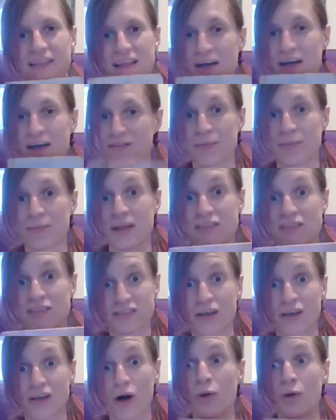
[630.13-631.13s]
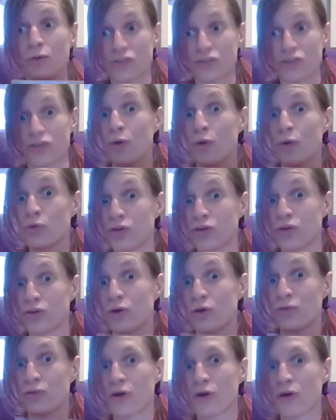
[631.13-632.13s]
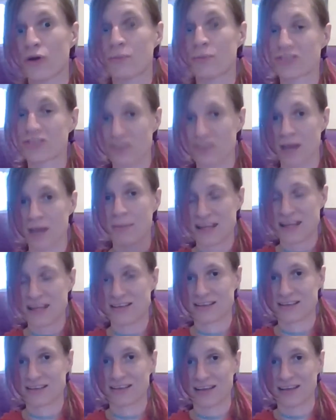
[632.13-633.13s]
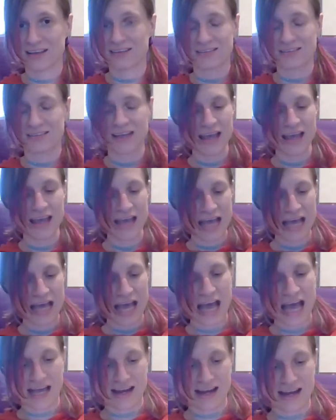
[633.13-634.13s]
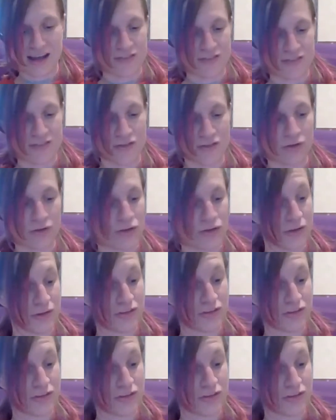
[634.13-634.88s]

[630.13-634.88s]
that I've spent so much time editing this, and I've gone through it